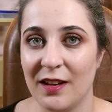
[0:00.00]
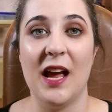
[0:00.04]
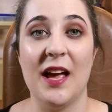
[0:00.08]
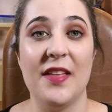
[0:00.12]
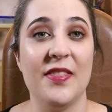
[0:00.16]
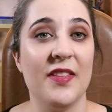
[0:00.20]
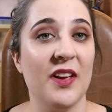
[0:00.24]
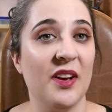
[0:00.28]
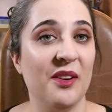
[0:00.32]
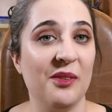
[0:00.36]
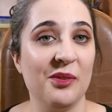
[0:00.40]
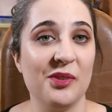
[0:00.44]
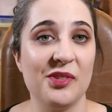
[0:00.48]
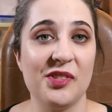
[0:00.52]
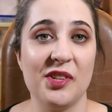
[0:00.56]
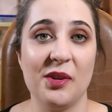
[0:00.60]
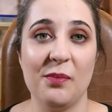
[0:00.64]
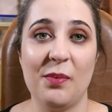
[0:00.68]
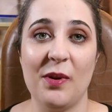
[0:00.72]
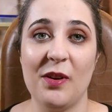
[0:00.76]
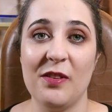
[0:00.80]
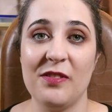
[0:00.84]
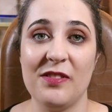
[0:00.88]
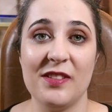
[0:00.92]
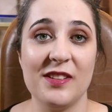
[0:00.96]
And they're also
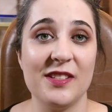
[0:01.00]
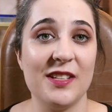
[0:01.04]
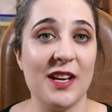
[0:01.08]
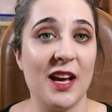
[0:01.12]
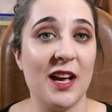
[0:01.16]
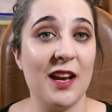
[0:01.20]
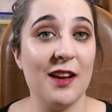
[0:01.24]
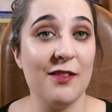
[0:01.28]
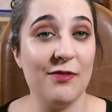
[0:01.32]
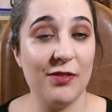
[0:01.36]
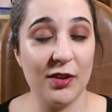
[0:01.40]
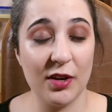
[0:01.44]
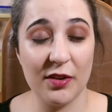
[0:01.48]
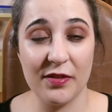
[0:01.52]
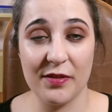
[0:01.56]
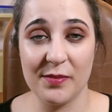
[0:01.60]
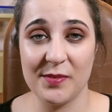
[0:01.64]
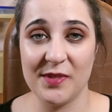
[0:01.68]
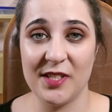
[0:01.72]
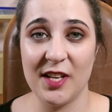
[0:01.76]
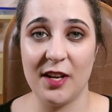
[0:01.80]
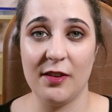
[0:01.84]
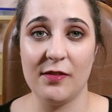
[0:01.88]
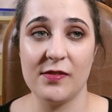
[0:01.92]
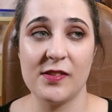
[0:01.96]
both entirely full of
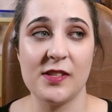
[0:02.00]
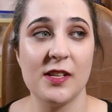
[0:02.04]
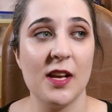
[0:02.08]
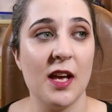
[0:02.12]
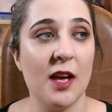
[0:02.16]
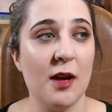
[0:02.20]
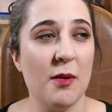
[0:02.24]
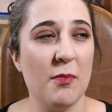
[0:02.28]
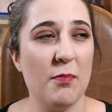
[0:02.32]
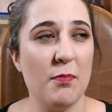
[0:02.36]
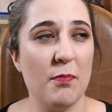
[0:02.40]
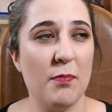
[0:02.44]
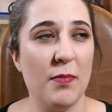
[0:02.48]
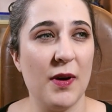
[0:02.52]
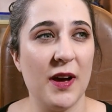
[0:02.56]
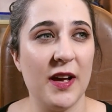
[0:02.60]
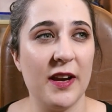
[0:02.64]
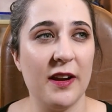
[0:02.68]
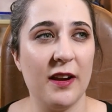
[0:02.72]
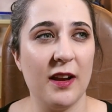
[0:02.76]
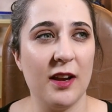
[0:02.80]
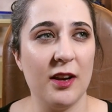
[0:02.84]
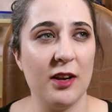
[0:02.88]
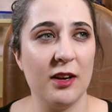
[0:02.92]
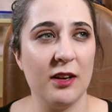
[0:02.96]
themselves,
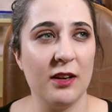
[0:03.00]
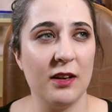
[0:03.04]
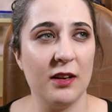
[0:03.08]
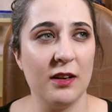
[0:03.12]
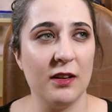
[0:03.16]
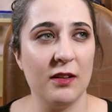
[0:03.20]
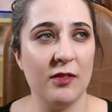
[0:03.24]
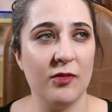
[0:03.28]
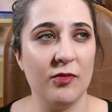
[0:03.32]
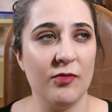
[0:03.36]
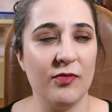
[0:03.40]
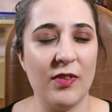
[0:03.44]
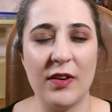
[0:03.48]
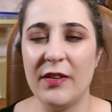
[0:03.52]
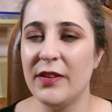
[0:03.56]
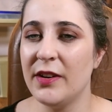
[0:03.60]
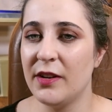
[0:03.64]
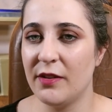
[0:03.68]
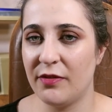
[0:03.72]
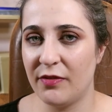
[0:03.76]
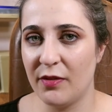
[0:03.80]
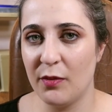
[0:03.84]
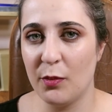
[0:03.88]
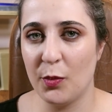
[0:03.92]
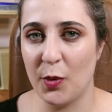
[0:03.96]
but in very
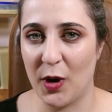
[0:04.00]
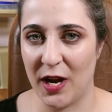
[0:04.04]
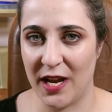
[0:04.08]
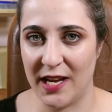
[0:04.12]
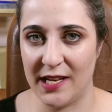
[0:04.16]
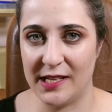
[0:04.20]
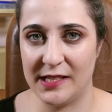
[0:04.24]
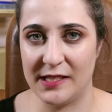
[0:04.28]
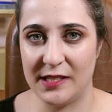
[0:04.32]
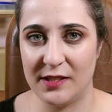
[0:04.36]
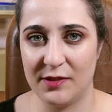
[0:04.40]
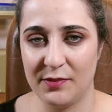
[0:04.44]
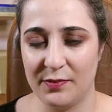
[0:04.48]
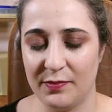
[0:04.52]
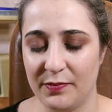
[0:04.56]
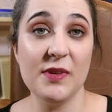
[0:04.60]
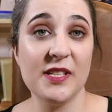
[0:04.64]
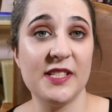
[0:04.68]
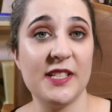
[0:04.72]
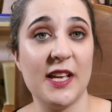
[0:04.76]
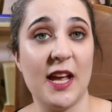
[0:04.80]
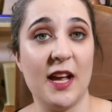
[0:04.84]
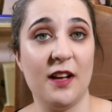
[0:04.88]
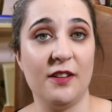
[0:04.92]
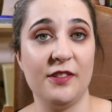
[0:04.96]
different ways.
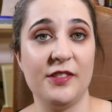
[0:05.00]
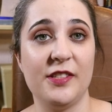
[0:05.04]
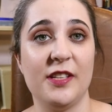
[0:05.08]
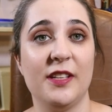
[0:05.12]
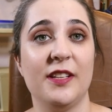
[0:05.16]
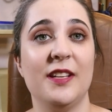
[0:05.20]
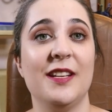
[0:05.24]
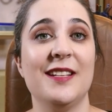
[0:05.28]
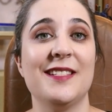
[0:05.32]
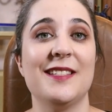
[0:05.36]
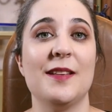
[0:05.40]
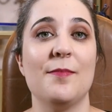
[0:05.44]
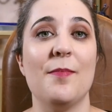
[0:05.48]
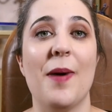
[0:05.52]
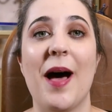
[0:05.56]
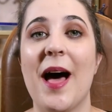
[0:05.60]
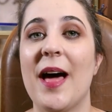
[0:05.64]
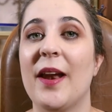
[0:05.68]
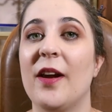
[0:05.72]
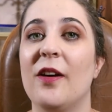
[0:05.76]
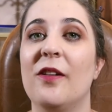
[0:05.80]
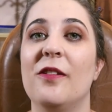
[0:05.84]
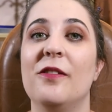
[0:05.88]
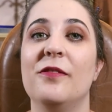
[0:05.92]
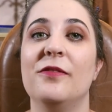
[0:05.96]
Mr. Elton is a
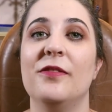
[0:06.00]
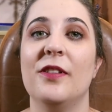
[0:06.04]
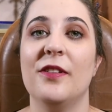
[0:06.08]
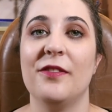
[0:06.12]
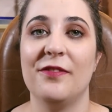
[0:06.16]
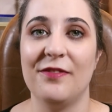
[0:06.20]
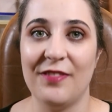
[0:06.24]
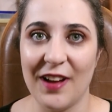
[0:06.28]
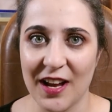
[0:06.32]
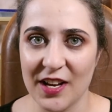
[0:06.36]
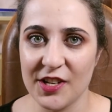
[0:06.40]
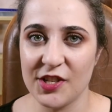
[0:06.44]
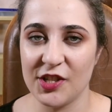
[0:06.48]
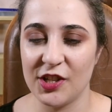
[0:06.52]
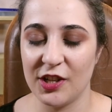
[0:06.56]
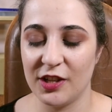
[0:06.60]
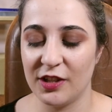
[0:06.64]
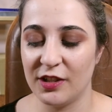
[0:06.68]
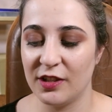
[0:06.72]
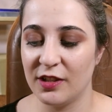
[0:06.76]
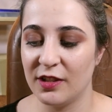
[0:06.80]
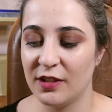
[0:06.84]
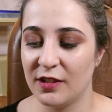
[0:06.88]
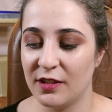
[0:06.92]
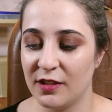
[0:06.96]
man of
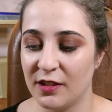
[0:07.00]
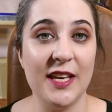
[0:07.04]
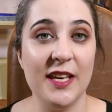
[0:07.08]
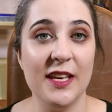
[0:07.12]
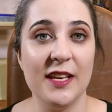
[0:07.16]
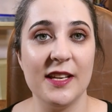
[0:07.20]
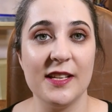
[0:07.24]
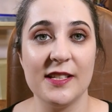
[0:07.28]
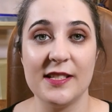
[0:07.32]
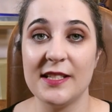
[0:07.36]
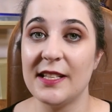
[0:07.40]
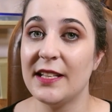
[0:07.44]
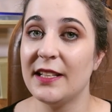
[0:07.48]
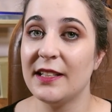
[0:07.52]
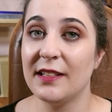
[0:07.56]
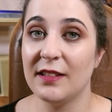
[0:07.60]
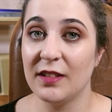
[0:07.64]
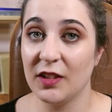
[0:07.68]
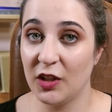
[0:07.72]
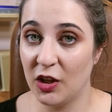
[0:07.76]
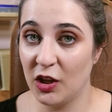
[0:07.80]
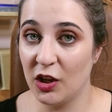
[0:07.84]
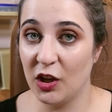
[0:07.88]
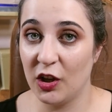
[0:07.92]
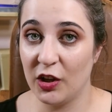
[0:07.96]
fashion. He is
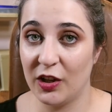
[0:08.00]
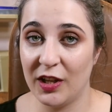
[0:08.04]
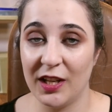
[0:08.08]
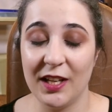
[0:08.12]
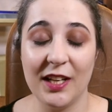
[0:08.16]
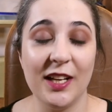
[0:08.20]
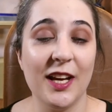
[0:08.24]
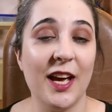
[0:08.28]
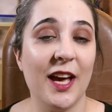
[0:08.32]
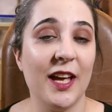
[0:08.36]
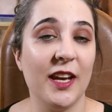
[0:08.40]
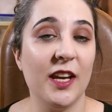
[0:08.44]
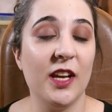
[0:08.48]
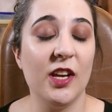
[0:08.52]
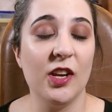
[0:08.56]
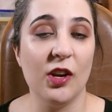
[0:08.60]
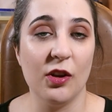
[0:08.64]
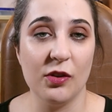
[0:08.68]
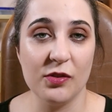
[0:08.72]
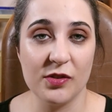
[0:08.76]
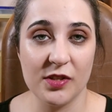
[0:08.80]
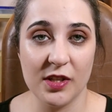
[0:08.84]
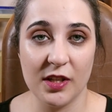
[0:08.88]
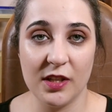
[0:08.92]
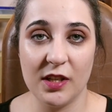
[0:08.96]
good looking and he
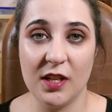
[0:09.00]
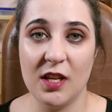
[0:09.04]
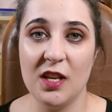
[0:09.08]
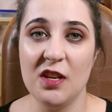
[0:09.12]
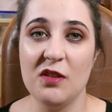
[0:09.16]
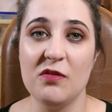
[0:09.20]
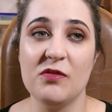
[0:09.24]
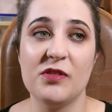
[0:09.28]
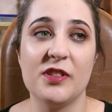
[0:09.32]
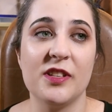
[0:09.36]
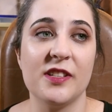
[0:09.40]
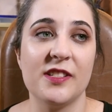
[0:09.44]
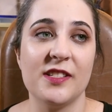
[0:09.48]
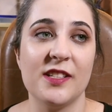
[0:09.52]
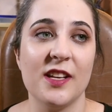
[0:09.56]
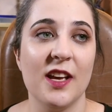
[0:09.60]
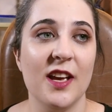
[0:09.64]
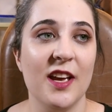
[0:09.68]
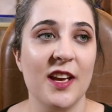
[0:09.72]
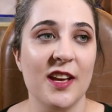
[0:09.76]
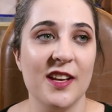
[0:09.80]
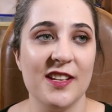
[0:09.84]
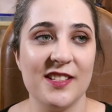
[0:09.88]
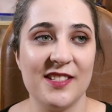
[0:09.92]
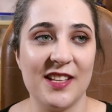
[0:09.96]
knows it. He uses
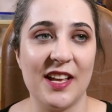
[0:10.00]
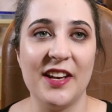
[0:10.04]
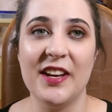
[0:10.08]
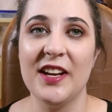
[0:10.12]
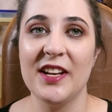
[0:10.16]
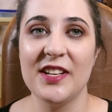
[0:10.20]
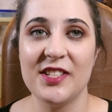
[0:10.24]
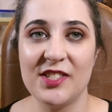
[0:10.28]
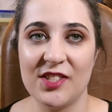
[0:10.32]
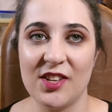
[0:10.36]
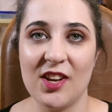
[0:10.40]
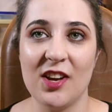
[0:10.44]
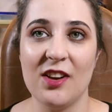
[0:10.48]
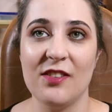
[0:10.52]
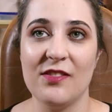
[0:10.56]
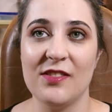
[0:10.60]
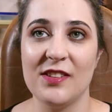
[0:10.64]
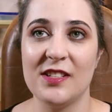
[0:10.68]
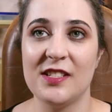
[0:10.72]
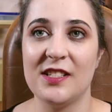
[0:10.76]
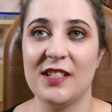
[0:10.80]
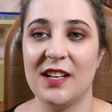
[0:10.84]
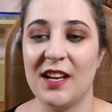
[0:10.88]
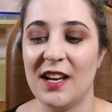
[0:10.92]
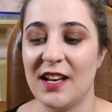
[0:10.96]
Sunday
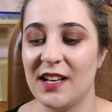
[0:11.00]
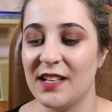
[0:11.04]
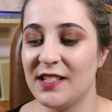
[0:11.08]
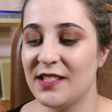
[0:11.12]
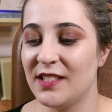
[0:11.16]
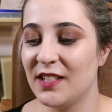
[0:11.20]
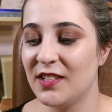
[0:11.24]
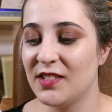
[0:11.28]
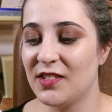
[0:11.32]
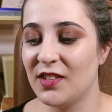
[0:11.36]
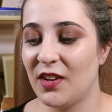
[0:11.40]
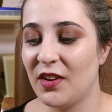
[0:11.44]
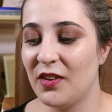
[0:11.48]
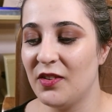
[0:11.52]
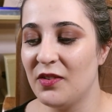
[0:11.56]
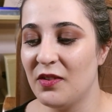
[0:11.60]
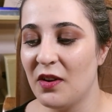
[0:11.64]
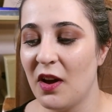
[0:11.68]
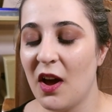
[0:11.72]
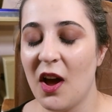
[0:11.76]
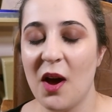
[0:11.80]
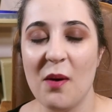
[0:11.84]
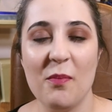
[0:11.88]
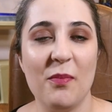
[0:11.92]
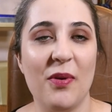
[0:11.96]
service as his
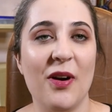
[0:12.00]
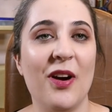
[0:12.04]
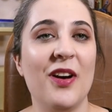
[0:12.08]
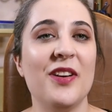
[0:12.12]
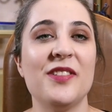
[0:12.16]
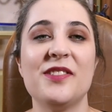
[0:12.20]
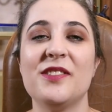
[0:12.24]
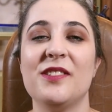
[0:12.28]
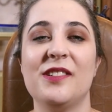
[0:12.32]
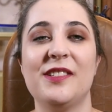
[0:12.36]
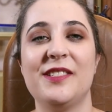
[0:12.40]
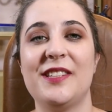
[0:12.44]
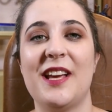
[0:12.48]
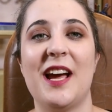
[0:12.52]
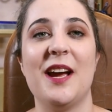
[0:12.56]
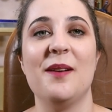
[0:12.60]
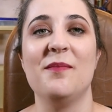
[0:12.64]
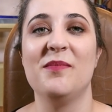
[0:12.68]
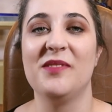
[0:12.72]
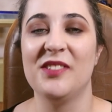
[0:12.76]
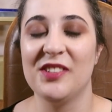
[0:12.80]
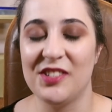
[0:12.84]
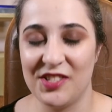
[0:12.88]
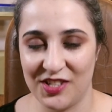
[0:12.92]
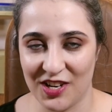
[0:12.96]
own personal
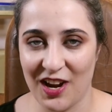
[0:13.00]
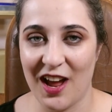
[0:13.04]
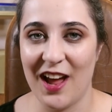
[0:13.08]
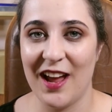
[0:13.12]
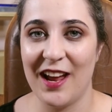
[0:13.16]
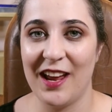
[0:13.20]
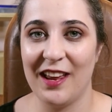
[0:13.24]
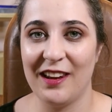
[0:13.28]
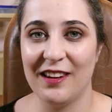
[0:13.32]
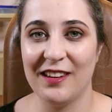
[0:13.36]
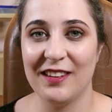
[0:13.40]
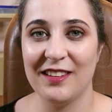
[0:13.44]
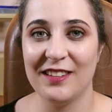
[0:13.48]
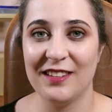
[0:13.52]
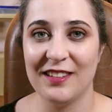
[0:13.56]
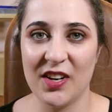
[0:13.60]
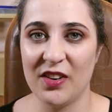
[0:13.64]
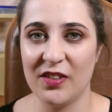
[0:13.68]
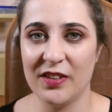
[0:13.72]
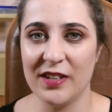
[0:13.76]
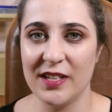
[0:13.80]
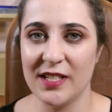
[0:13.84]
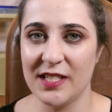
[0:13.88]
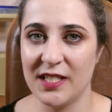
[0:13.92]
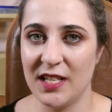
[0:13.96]
time to shine. And
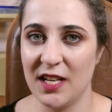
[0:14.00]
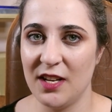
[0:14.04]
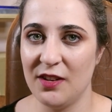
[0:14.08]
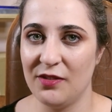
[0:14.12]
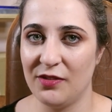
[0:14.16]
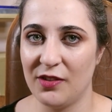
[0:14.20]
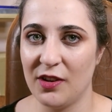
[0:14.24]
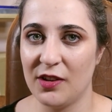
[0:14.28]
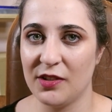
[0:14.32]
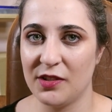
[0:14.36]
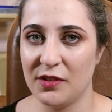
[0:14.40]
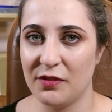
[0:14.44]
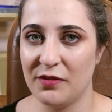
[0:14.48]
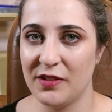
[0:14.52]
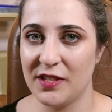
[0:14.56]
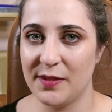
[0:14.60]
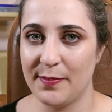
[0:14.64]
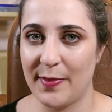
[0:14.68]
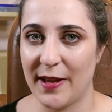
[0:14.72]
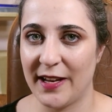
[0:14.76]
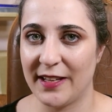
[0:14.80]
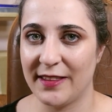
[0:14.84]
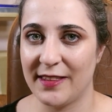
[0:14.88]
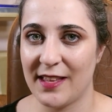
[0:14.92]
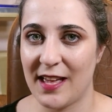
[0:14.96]
honestly, you've got to
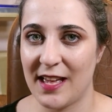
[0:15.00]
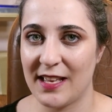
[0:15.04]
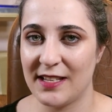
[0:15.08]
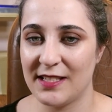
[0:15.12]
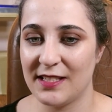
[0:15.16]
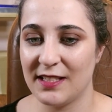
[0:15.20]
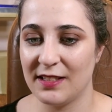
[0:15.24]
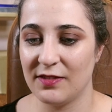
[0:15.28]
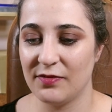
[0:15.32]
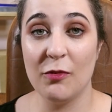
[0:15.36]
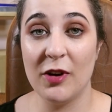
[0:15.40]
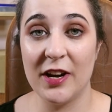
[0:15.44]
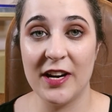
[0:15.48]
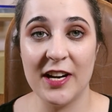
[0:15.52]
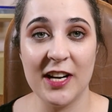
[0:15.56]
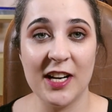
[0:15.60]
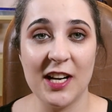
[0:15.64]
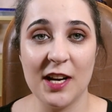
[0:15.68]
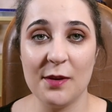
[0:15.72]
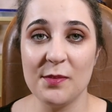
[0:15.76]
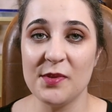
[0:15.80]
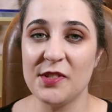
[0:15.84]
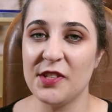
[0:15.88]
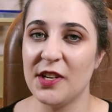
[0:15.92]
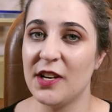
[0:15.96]
respect that. When it
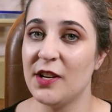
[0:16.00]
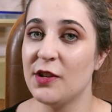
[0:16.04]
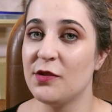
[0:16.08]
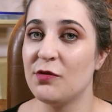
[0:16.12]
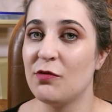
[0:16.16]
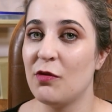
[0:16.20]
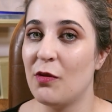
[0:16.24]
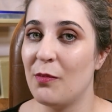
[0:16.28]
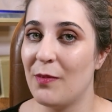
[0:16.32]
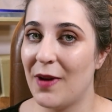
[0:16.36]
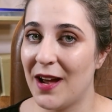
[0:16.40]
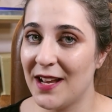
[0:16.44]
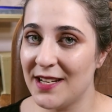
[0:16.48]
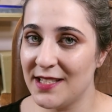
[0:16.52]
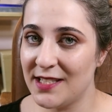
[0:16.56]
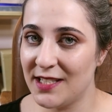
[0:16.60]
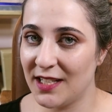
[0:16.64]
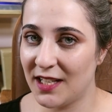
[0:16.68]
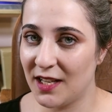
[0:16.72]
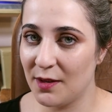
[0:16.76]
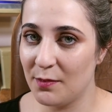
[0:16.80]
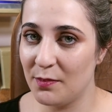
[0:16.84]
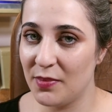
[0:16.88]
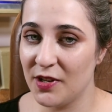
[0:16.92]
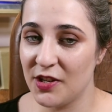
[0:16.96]
comes to his
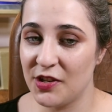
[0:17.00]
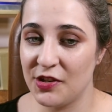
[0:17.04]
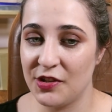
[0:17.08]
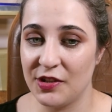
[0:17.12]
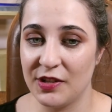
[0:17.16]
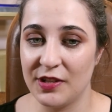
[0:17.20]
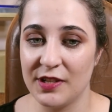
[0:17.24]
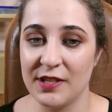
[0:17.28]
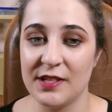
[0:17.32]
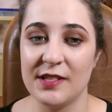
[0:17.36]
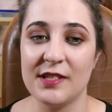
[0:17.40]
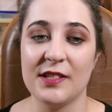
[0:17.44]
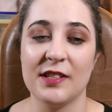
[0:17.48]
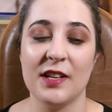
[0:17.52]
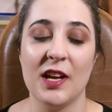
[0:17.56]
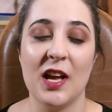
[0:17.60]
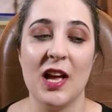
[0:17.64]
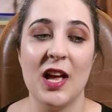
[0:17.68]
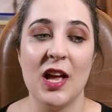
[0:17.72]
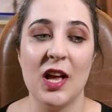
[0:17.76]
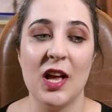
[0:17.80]
romantic ambitions,